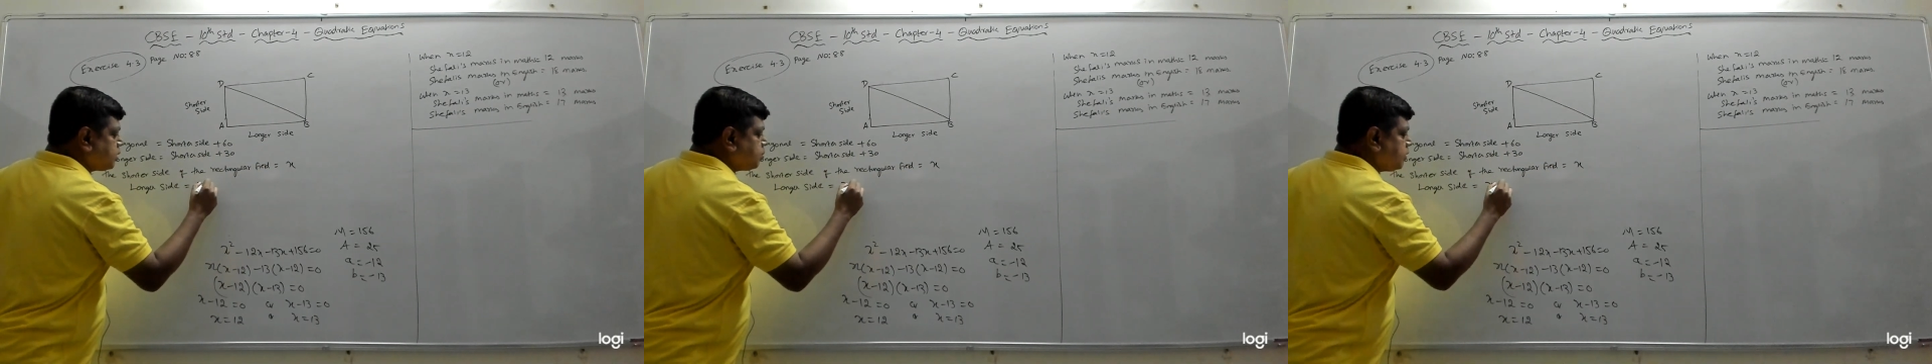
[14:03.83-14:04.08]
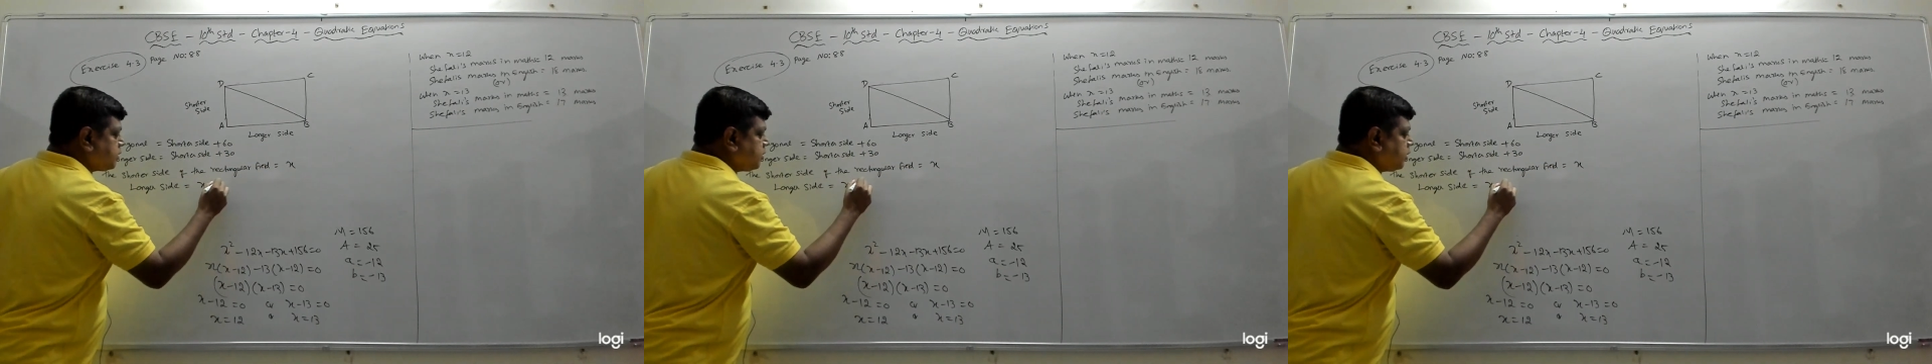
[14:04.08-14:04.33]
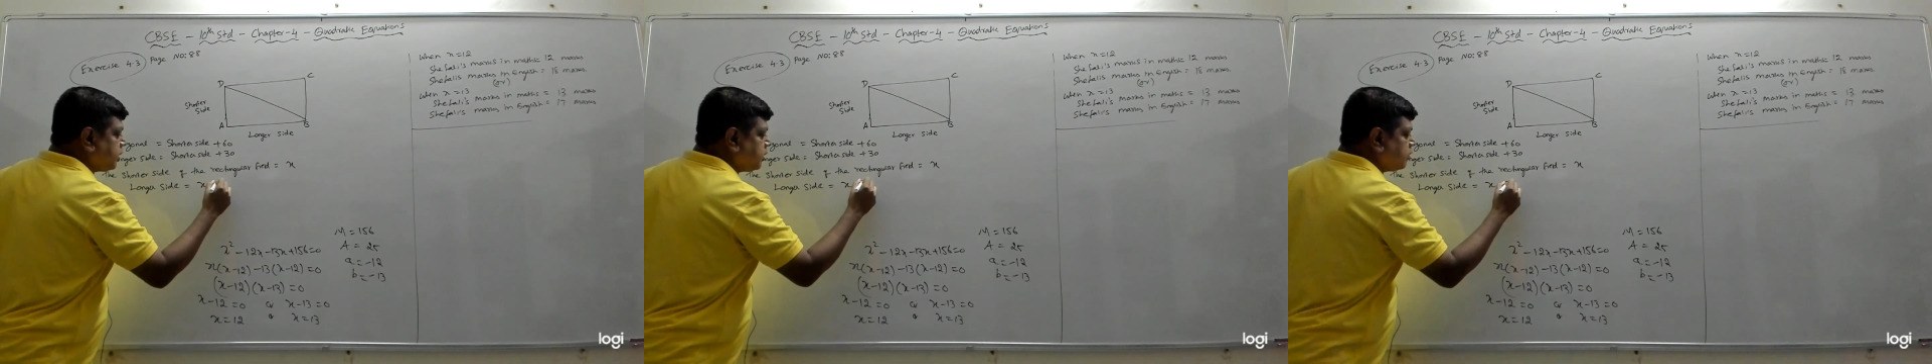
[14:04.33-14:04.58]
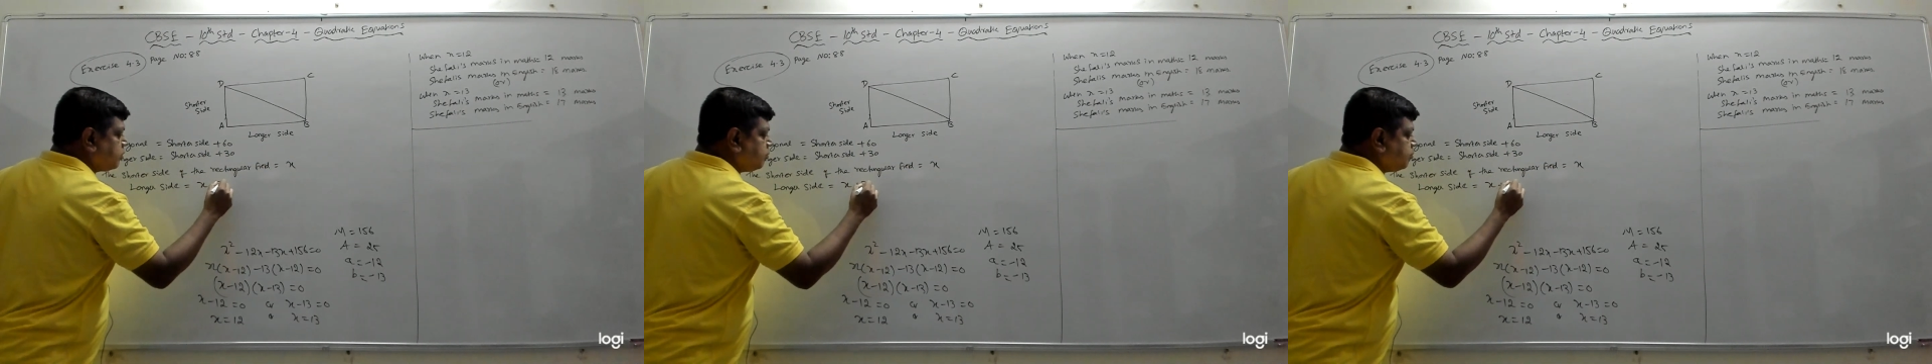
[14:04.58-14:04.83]
plus 30.
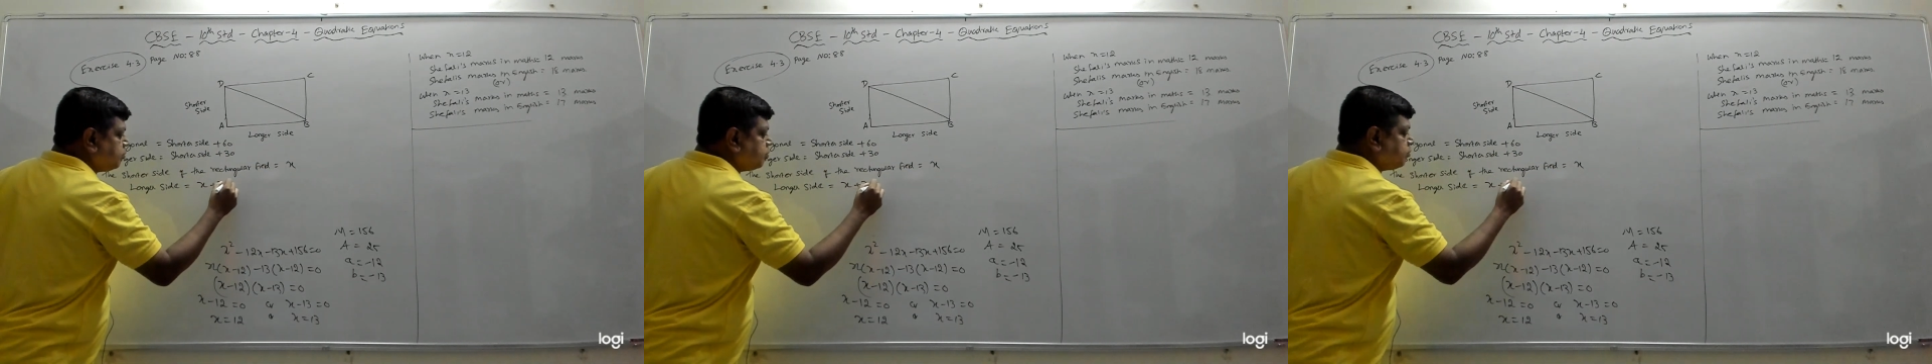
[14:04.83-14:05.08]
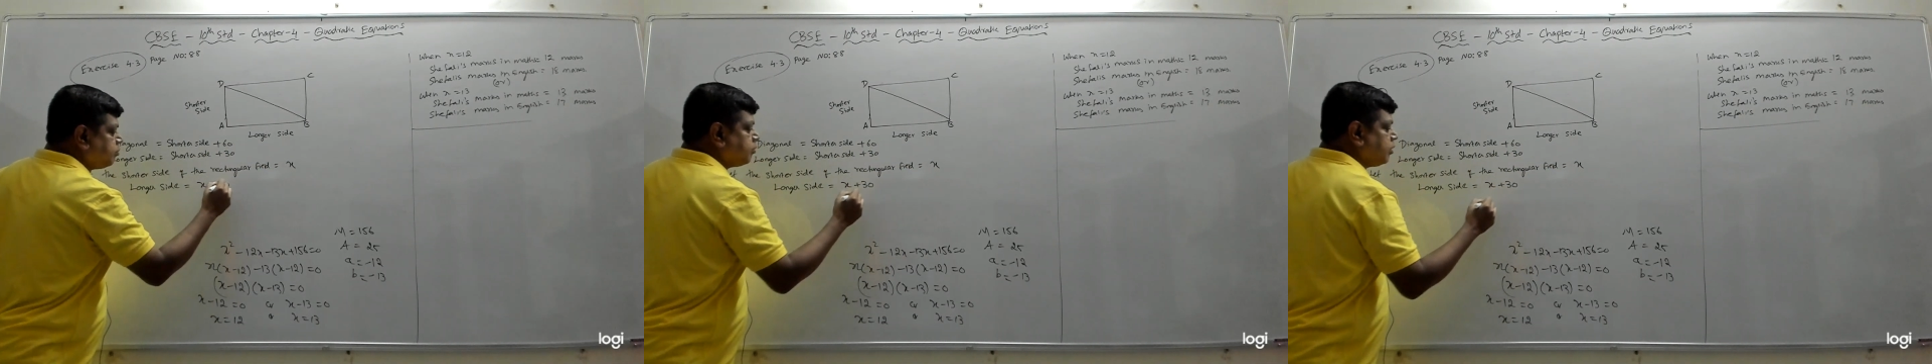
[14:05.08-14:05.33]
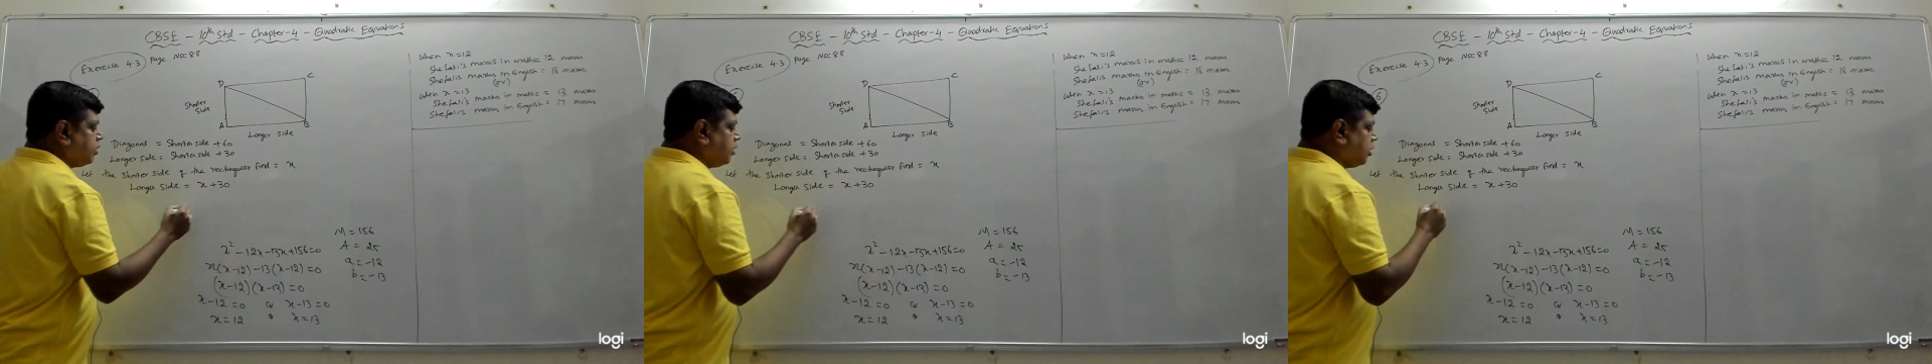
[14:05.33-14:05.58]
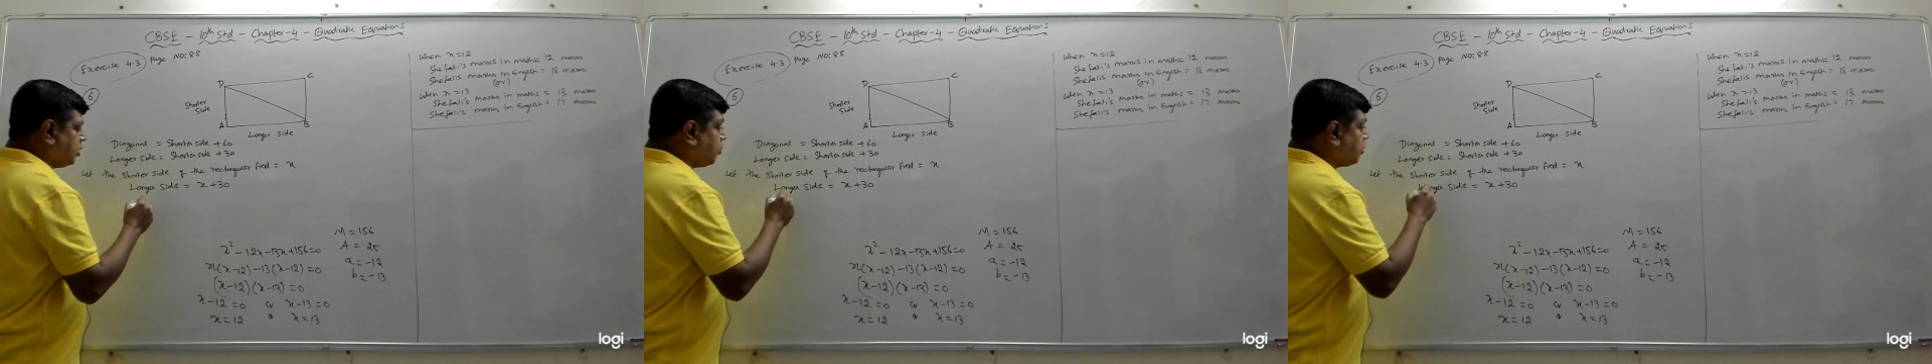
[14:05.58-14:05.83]

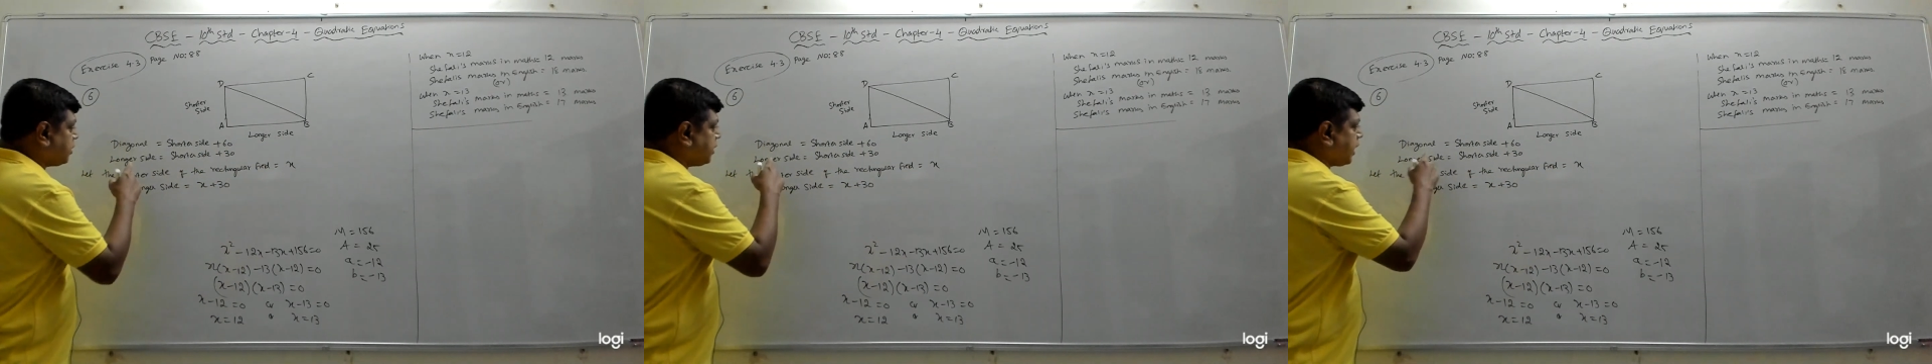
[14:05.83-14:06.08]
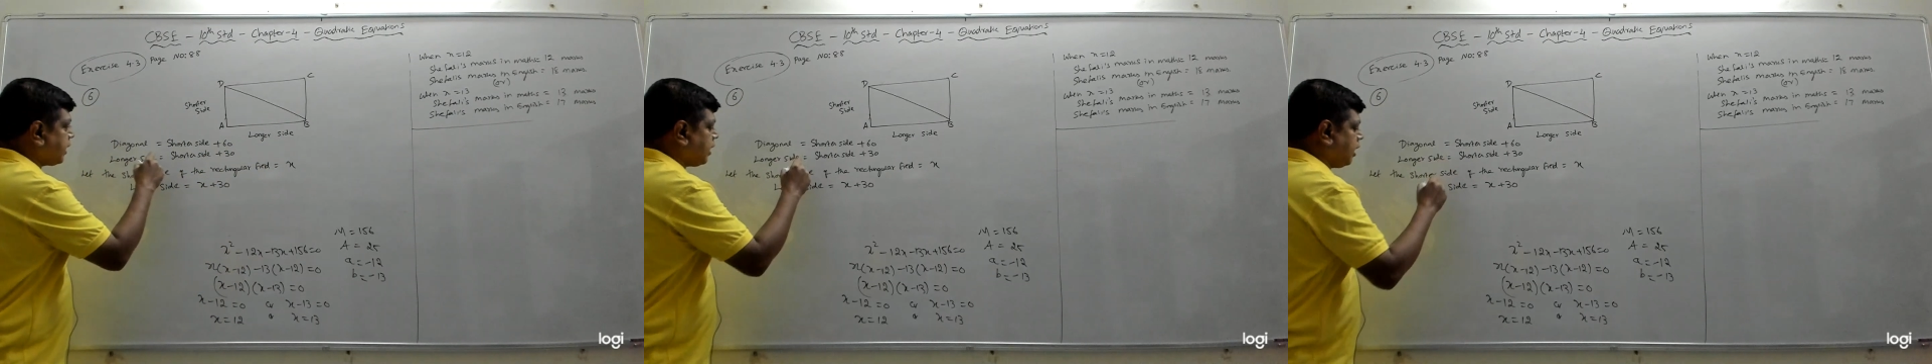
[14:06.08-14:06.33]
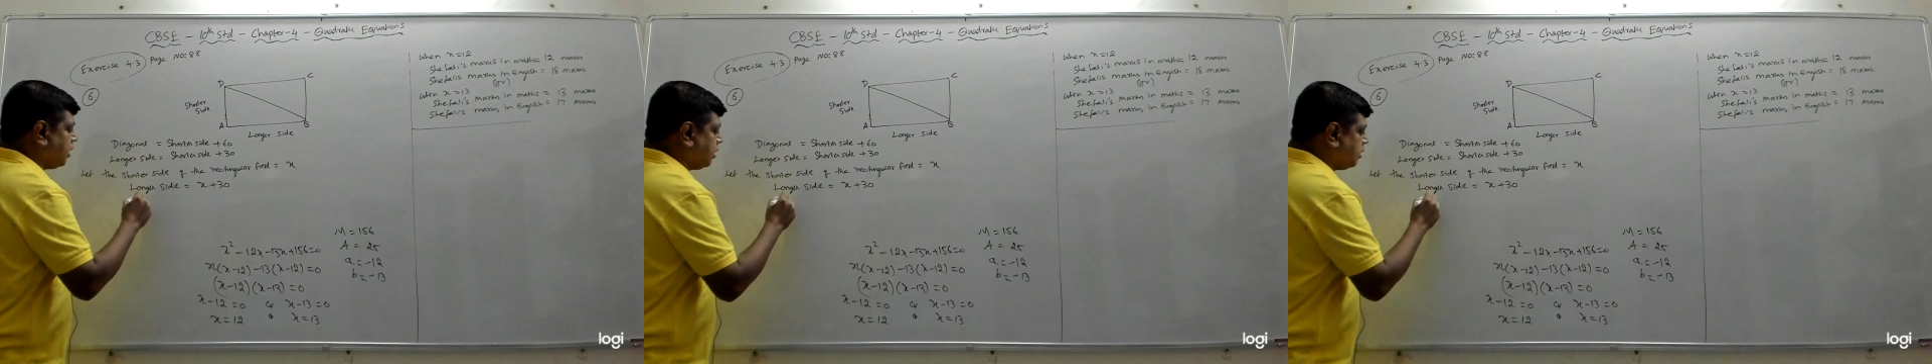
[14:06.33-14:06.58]
Now what is the diagonal?